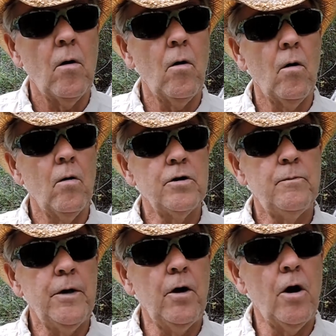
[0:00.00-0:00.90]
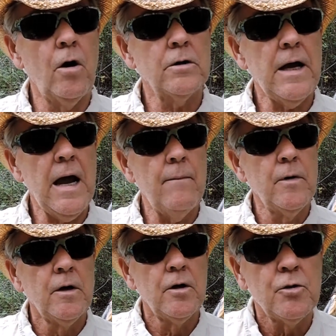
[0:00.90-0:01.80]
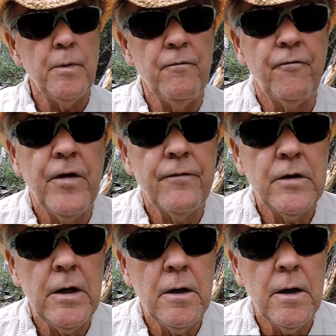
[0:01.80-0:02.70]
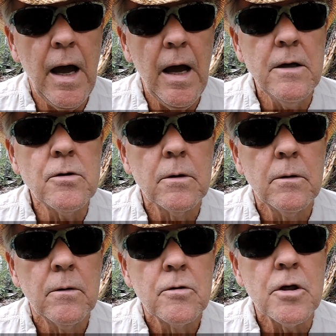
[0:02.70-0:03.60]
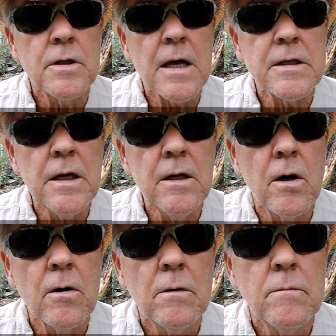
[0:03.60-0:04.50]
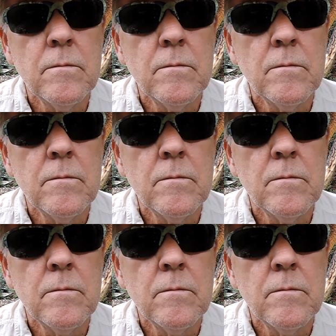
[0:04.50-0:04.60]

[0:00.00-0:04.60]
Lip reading: Oh, it's been a long time. It's been 15 days since I seen her.